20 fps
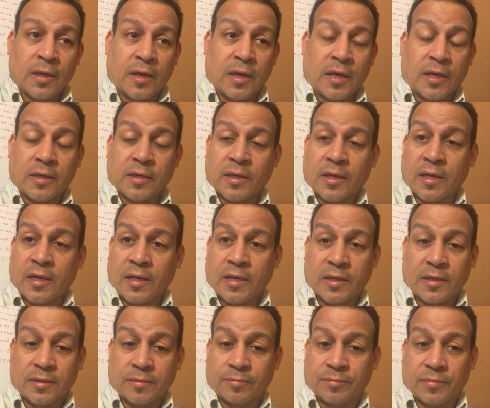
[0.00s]

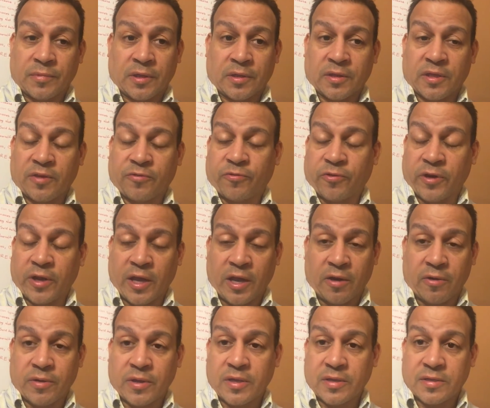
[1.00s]
on in different
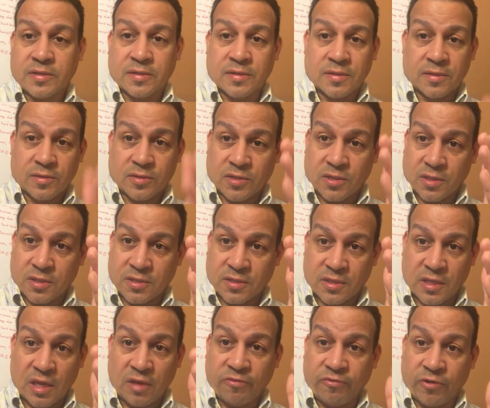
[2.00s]
areas to
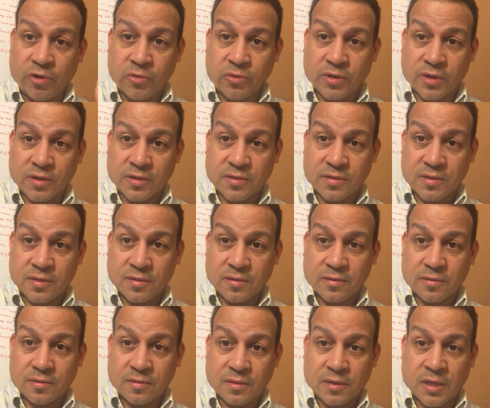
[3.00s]
stay focused.
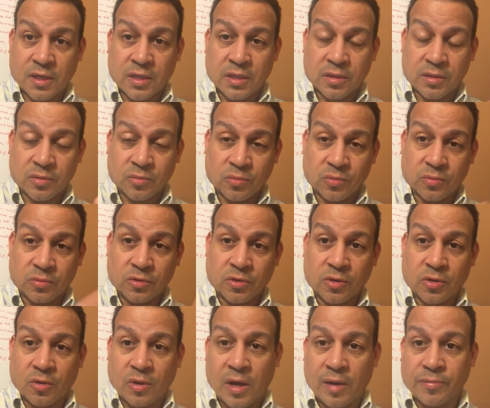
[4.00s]
And
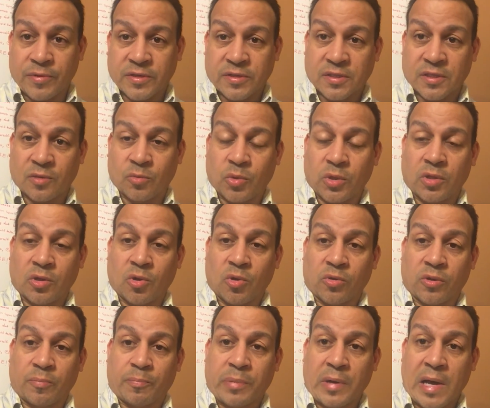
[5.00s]
obviously we know
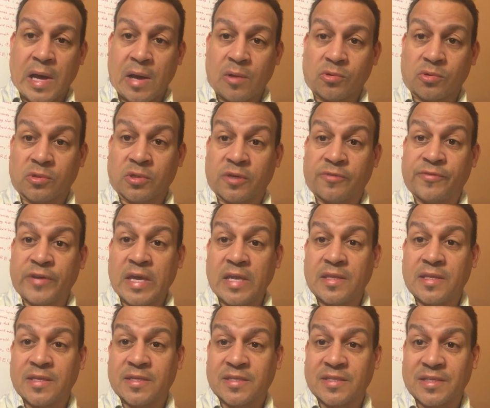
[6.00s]
the power of a
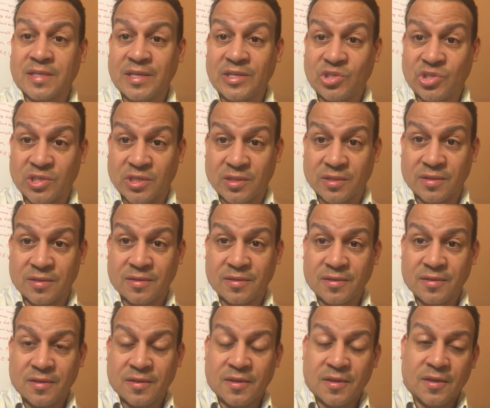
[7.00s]
decision.
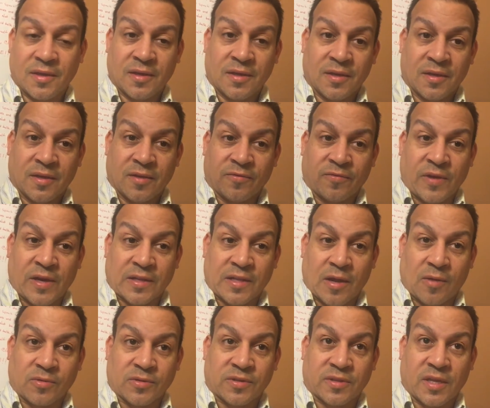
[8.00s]
In fact,
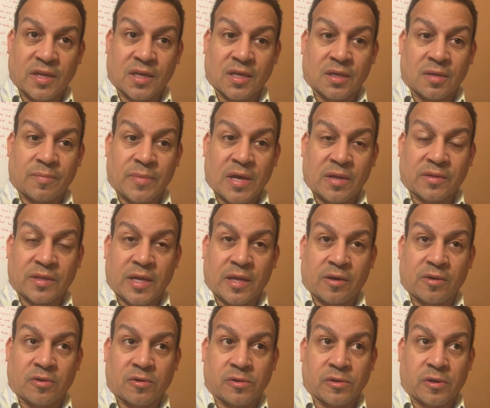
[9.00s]
I was thinking about that
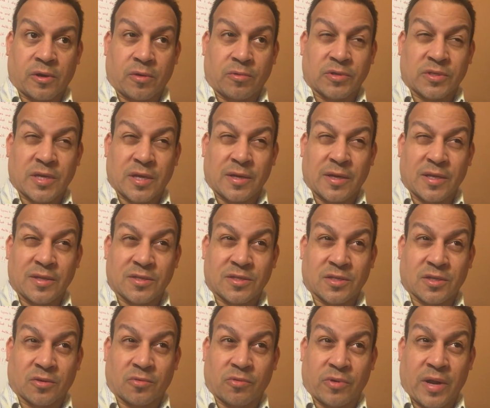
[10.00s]
earlier. I was on
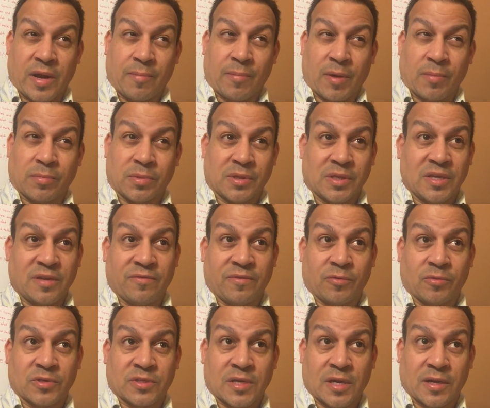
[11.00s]
Instagram. I believe
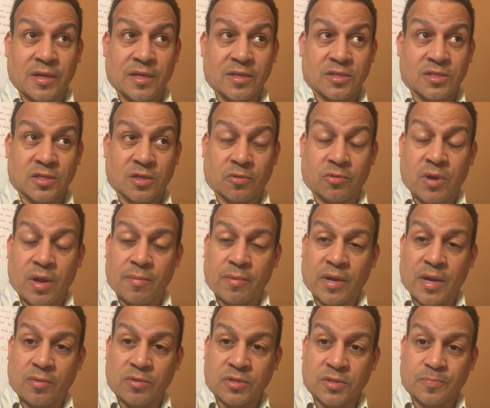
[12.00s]
it was on Instagram,
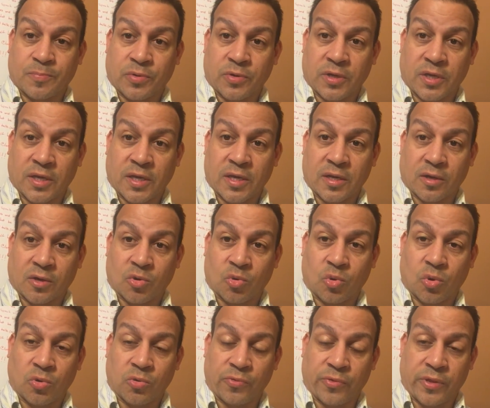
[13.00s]
and I was putting in a
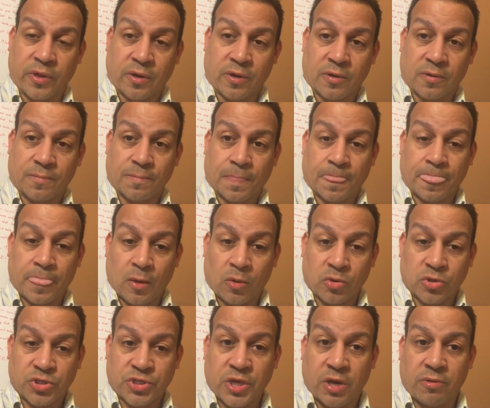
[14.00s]
quote there,
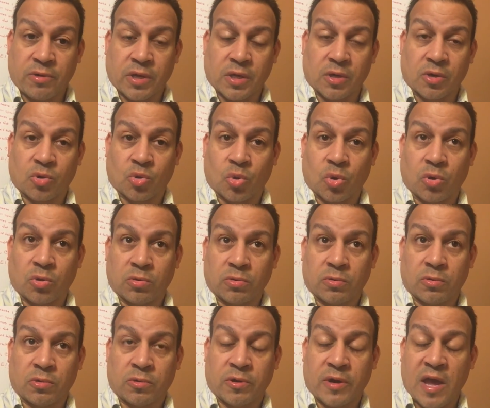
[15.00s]
or sharing a quote,
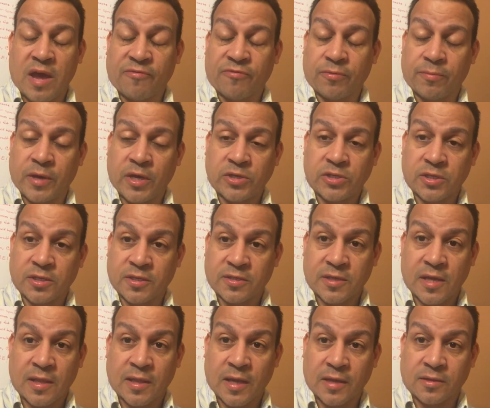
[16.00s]
or an affirmation
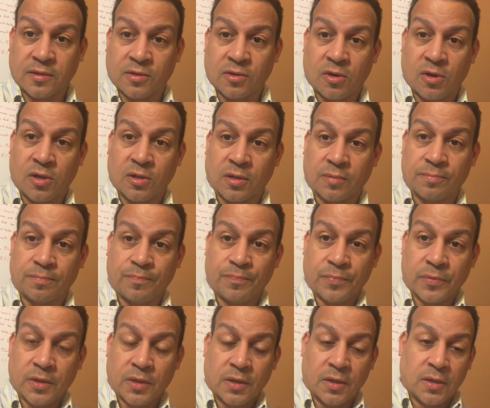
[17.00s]
as I like to call them,
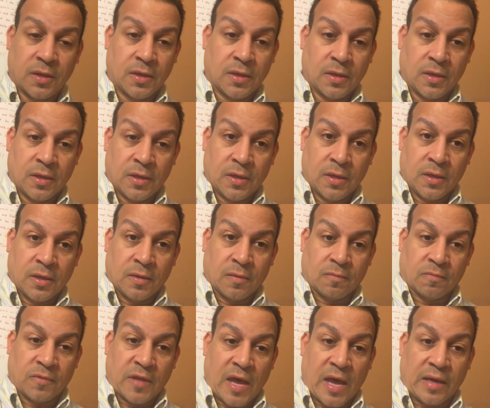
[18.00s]

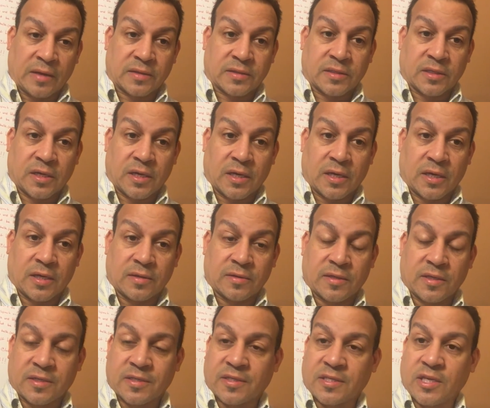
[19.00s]
that
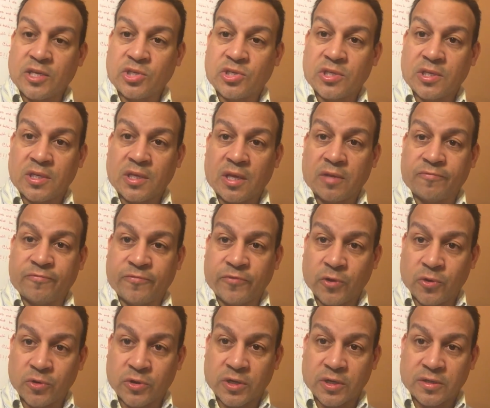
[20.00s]
decision and
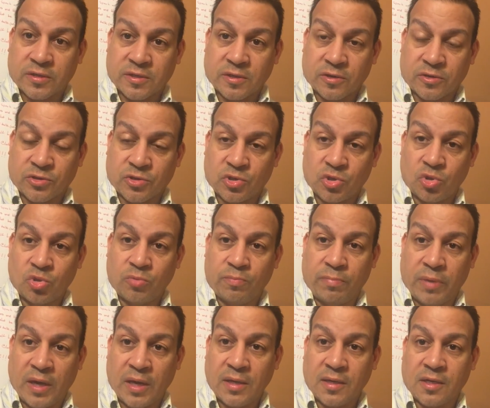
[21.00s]
focus are two
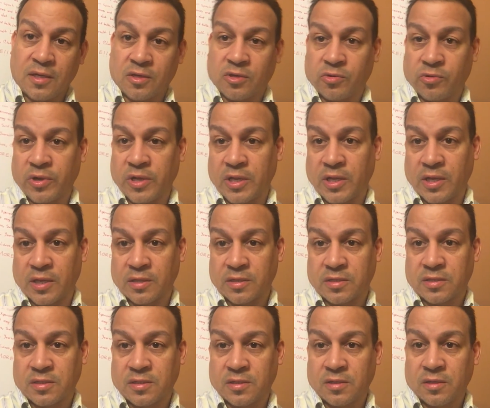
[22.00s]
main
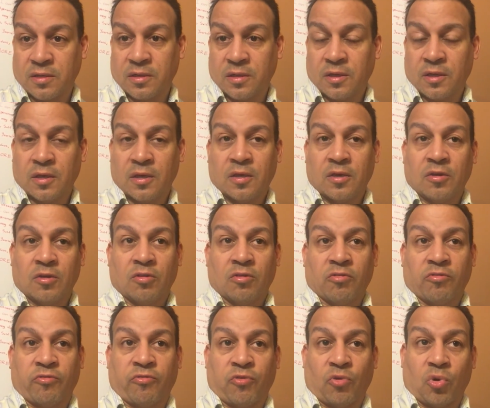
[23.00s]
ingredients
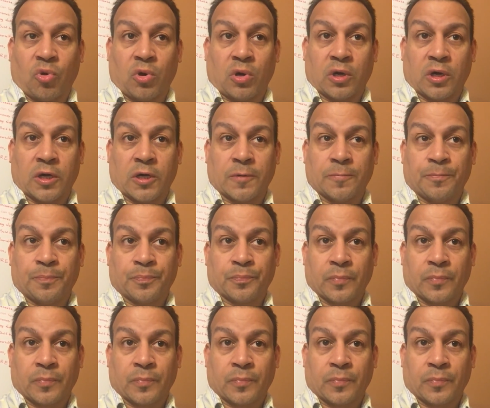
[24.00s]
for